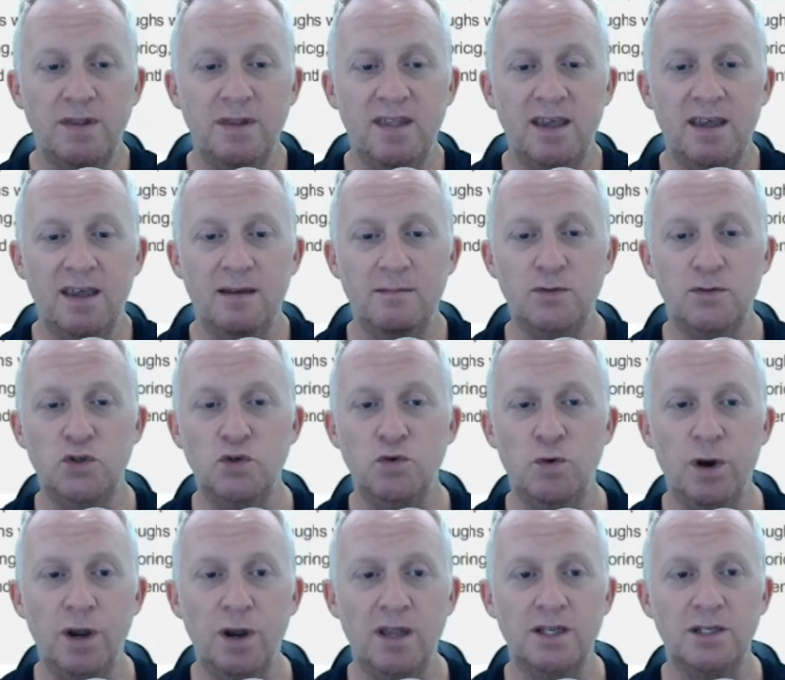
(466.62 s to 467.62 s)
tab.
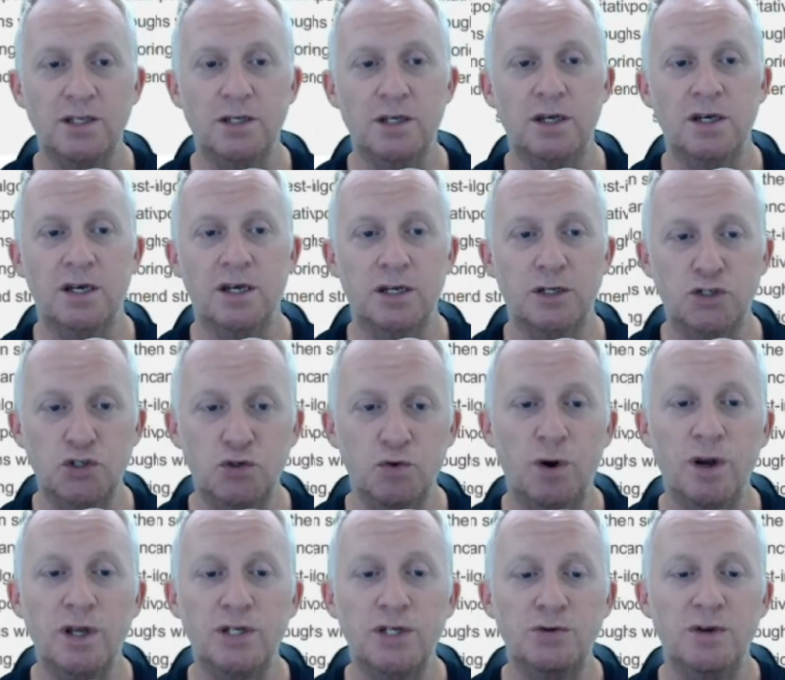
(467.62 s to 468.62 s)
Troy uh, Troy